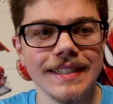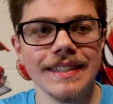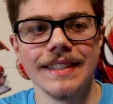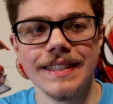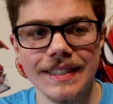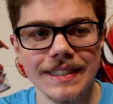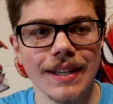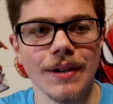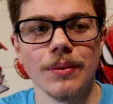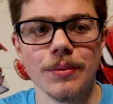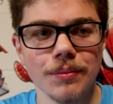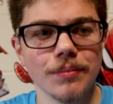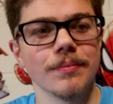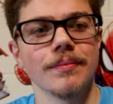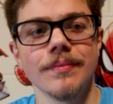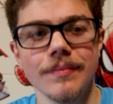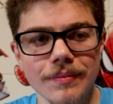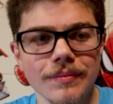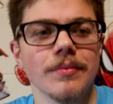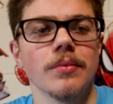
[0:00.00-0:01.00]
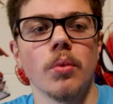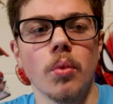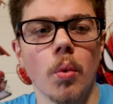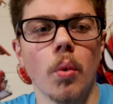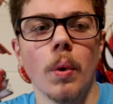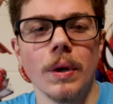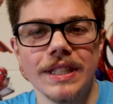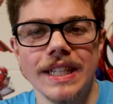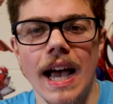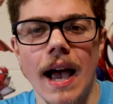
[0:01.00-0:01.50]
So,
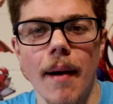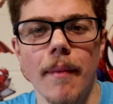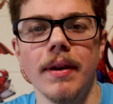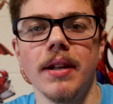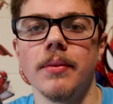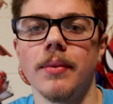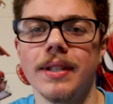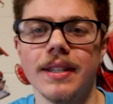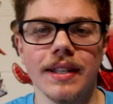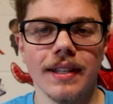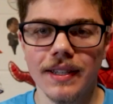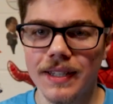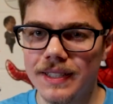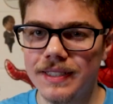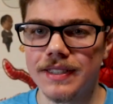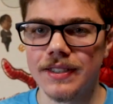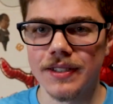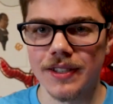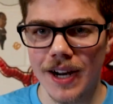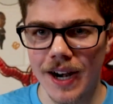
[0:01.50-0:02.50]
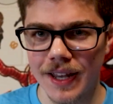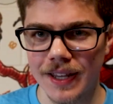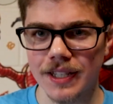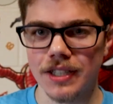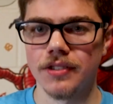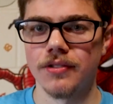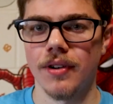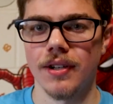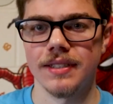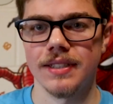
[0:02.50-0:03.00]
what's happening with it? At least they're kind of like
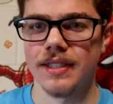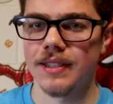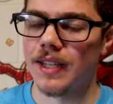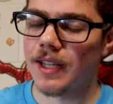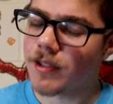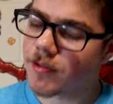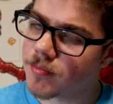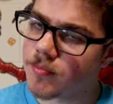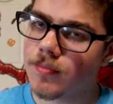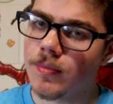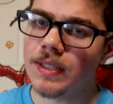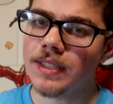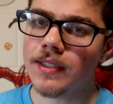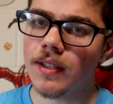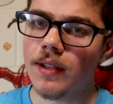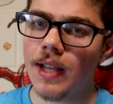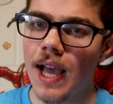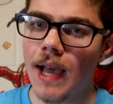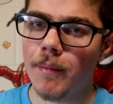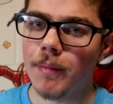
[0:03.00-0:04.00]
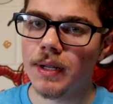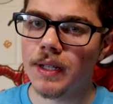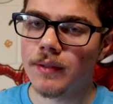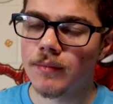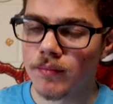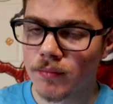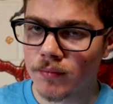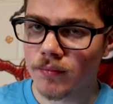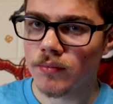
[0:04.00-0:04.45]
addressed, like, it's still happening.